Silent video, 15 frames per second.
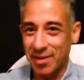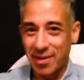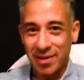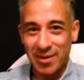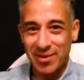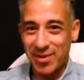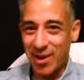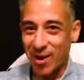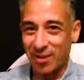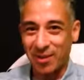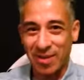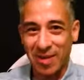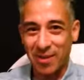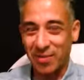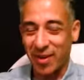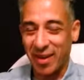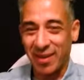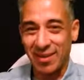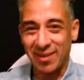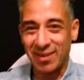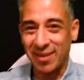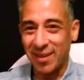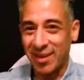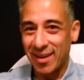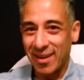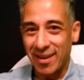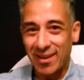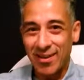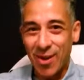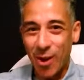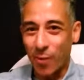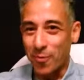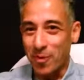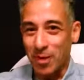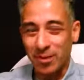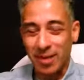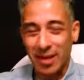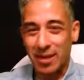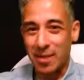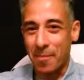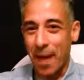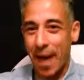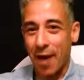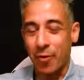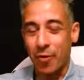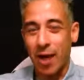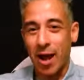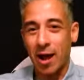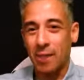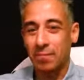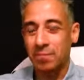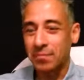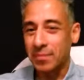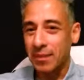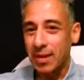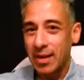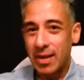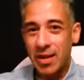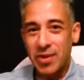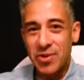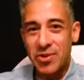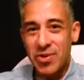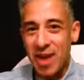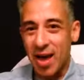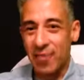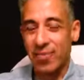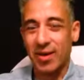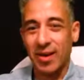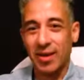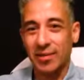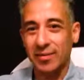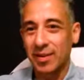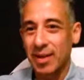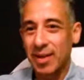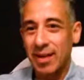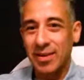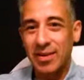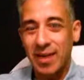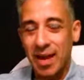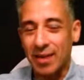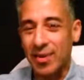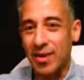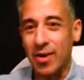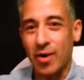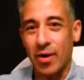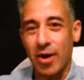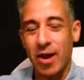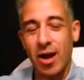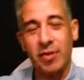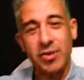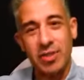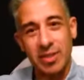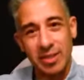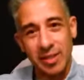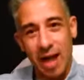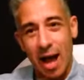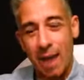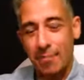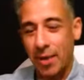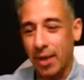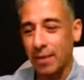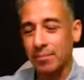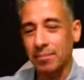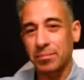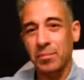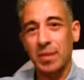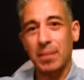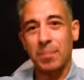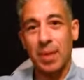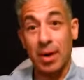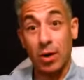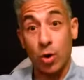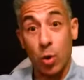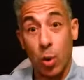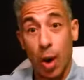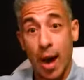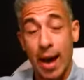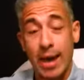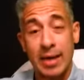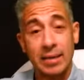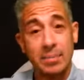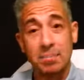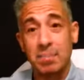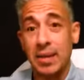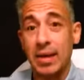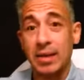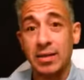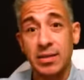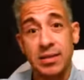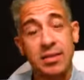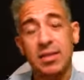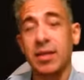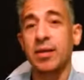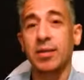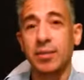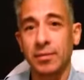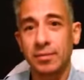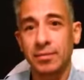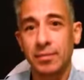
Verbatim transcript: No TVs, no music in the background, nothing, nothing going on, just stopping, being quiet, being still,